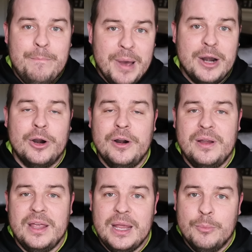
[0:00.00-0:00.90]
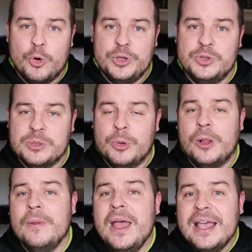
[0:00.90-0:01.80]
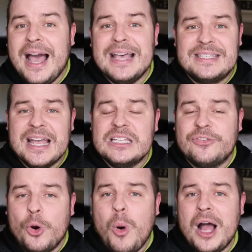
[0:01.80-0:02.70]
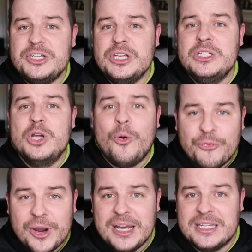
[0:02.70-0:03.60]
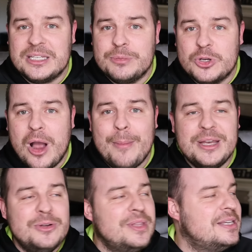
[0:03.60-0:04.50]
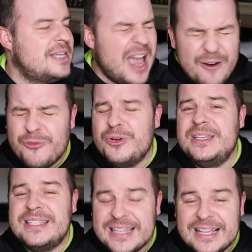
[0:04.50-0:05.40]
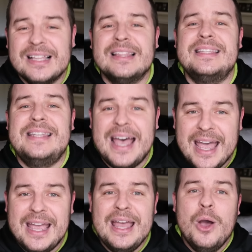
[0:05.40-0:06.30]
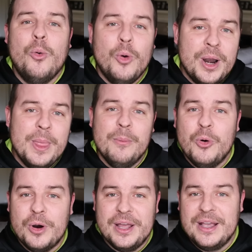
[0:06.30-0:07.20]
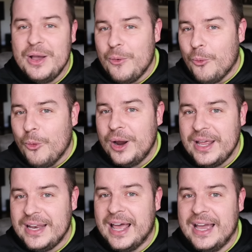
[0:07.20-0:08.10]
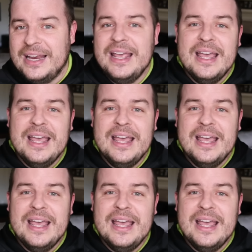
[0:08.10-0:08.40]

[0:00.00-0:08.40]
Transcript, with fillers: better and more usable. Guys, thanks for watching. Don't forget to subscribe. I do this every single day, one in the morning, one at night.